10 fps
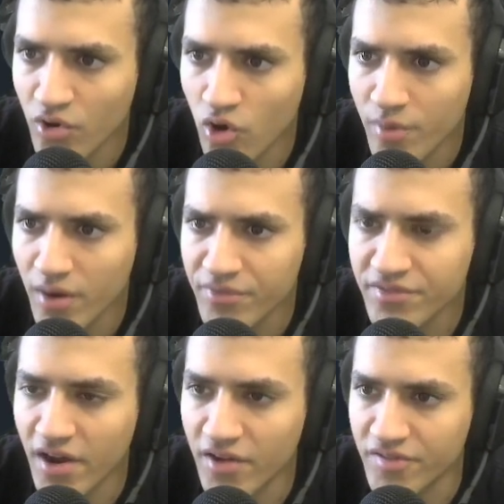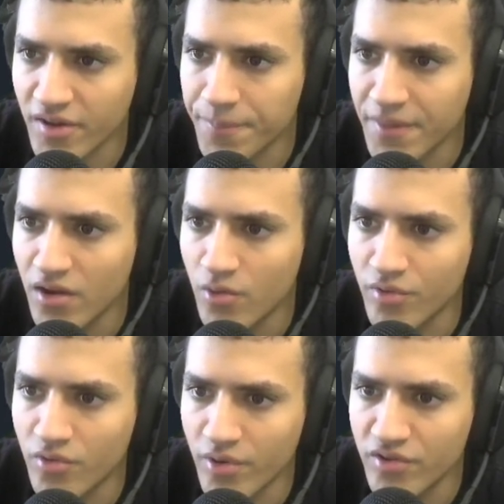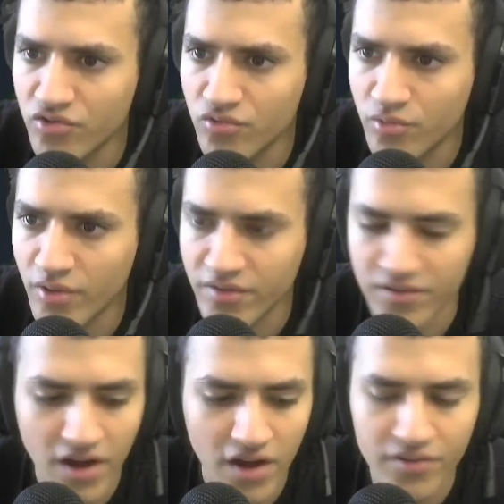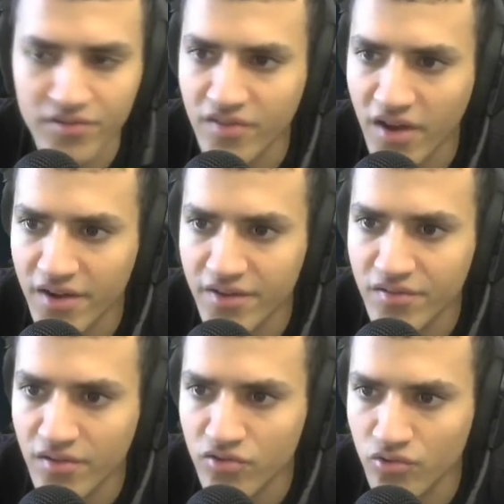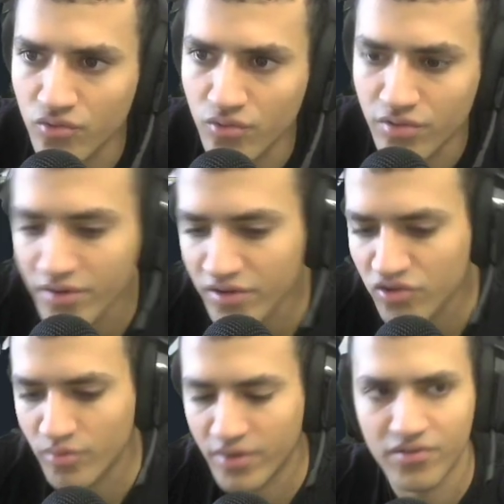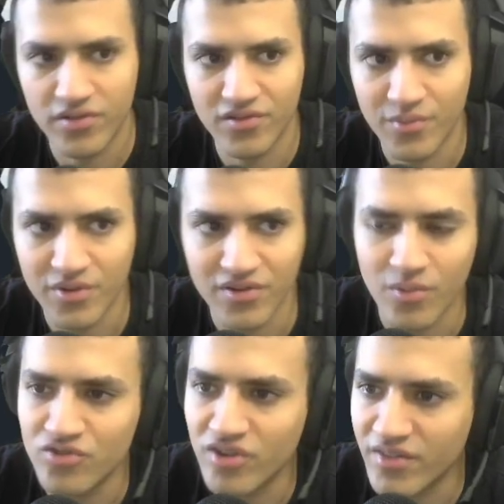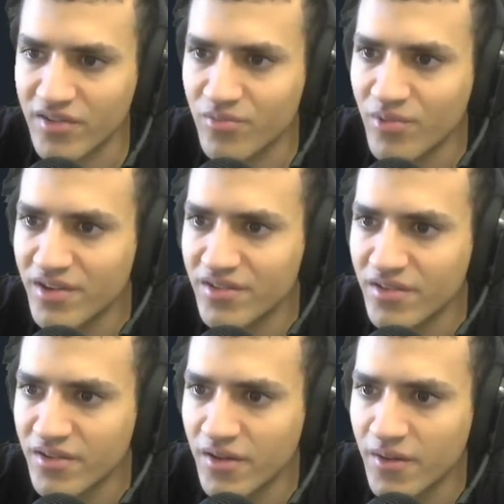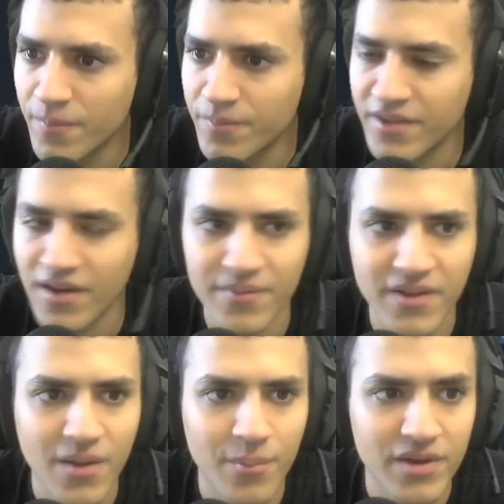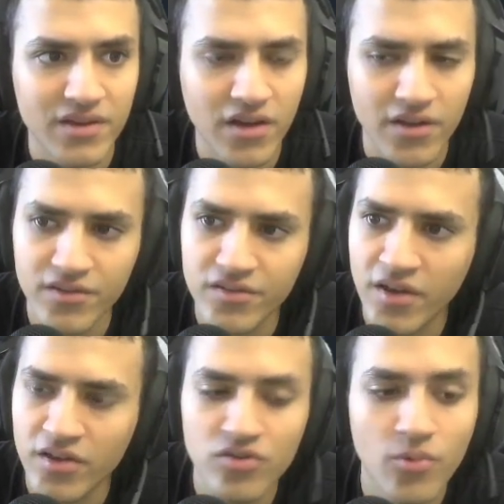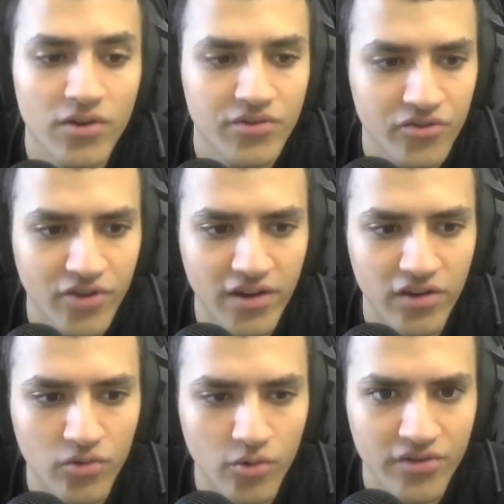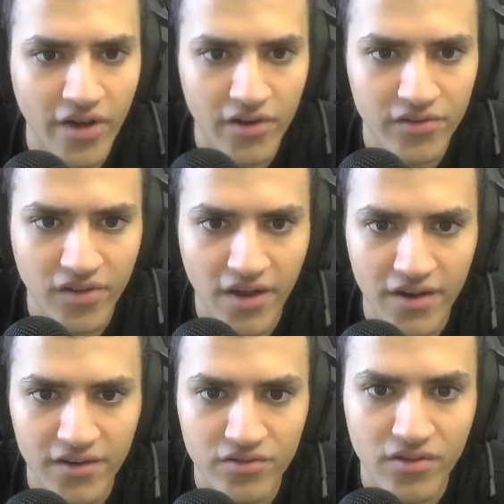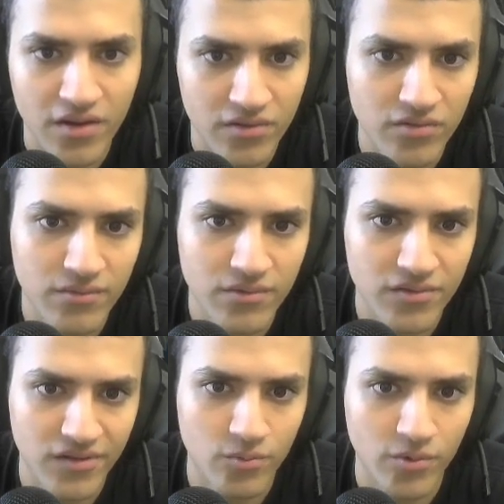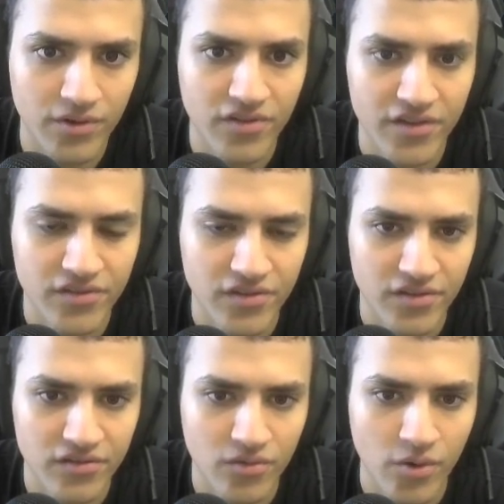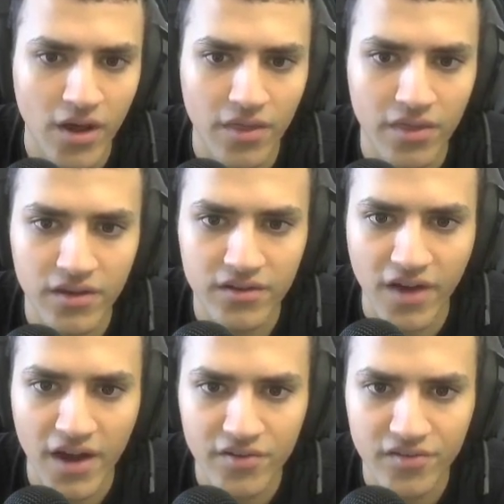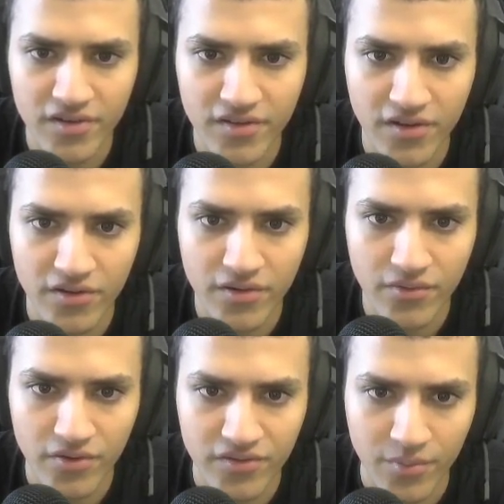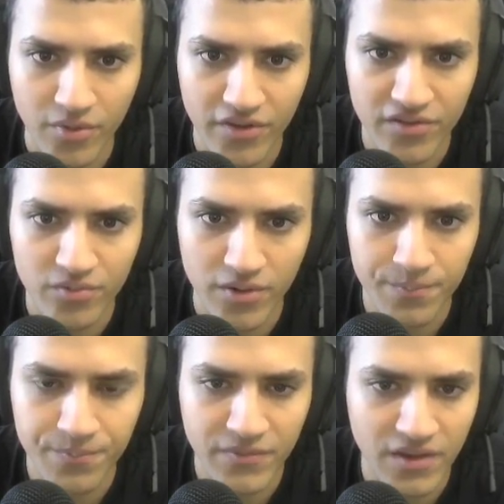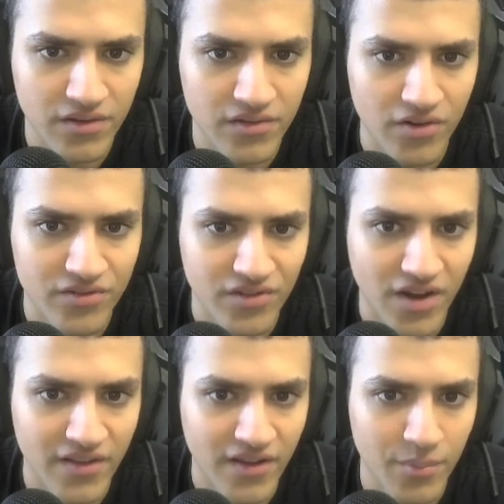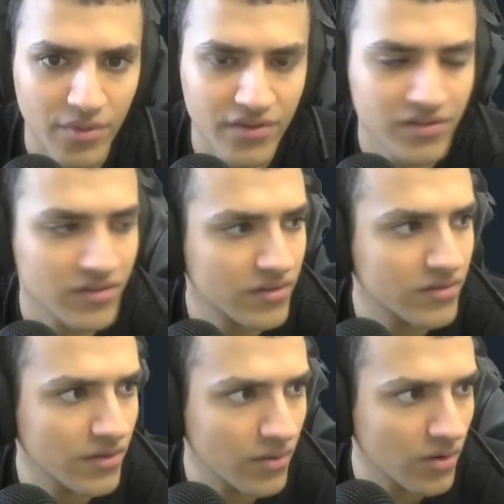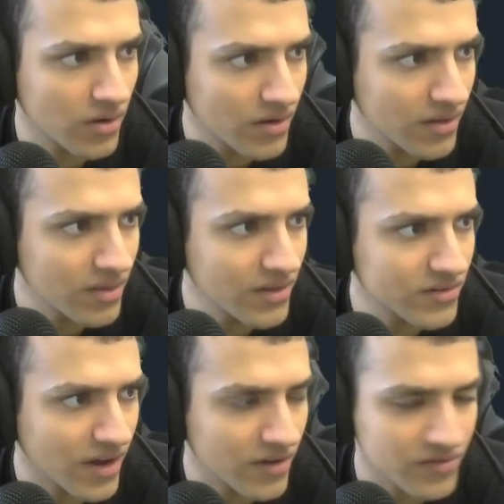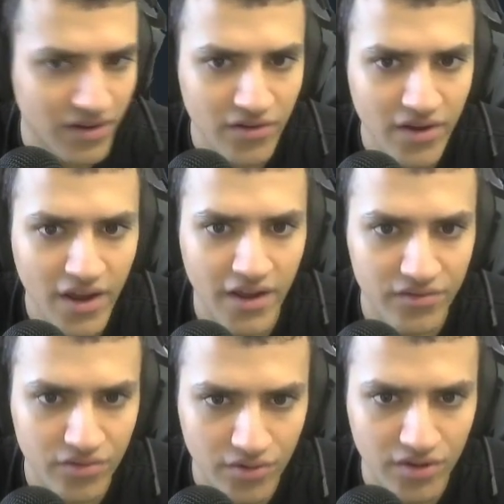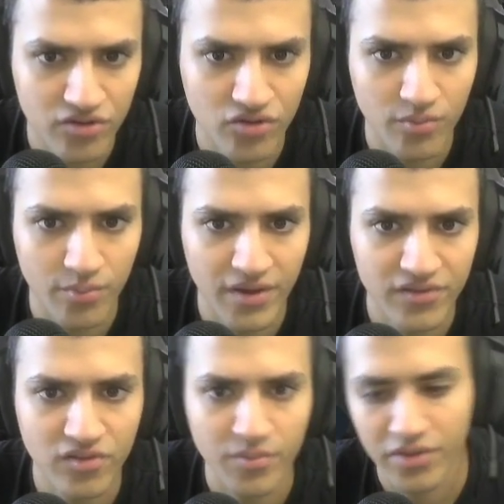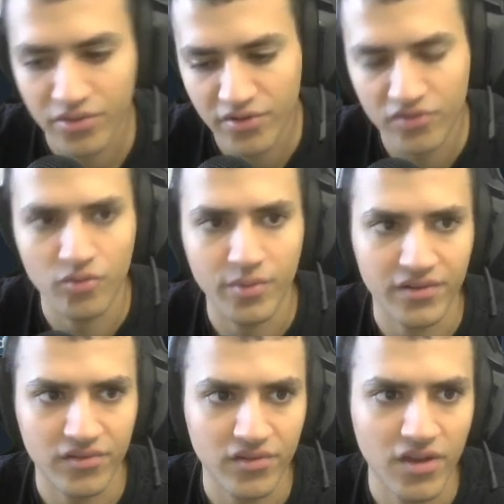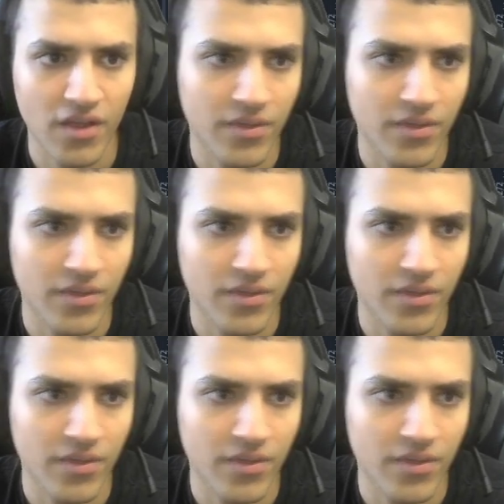We're going to open up the tile set. We're going to create the tile size to 32 by 32. Let me double check that's right. Yeah, because you want to check your tile set and, and see what size this is. So the tile sets here, for example, this one, it's hard to highlight, but this little tile set here is 32 pixels by 32 pixels.